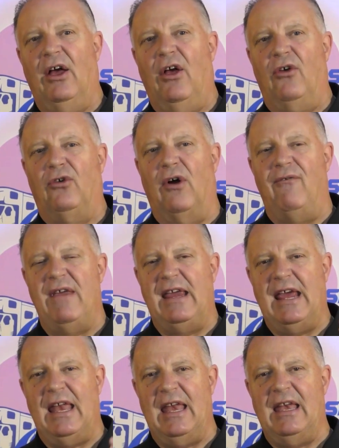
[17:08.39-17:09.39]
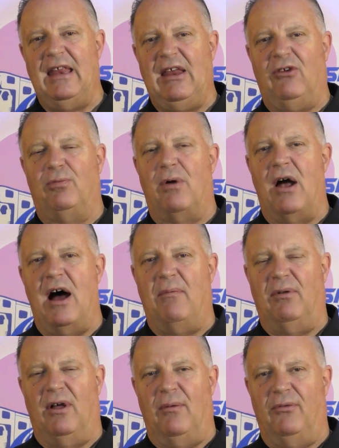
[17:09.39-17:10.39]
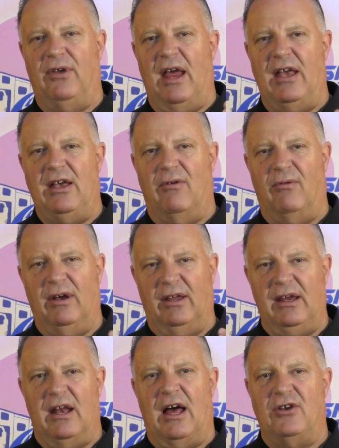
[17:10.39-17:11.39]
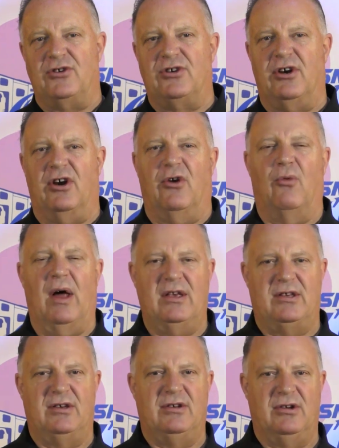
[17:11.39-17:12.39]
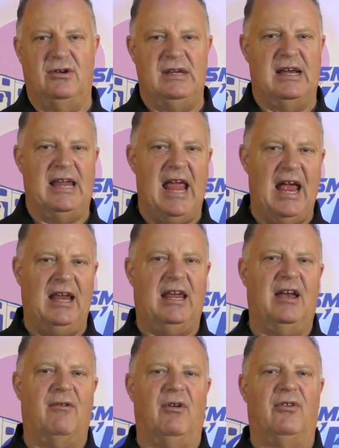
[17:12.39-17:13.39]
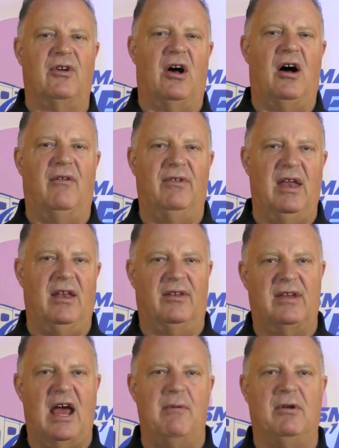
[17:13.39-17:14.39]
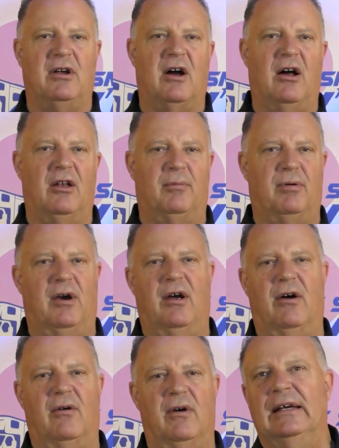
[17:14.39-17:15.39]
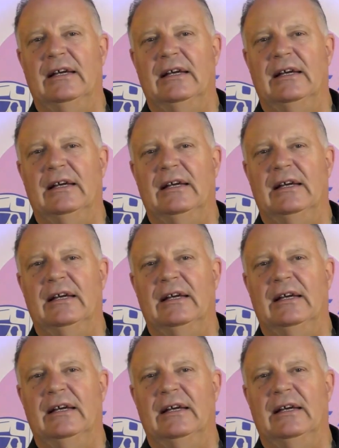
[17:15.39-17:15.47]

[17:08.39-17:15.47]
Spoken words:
So if you get into these problems and you're really not sure what to do, you can't get it resolved, then it's time to call a pro.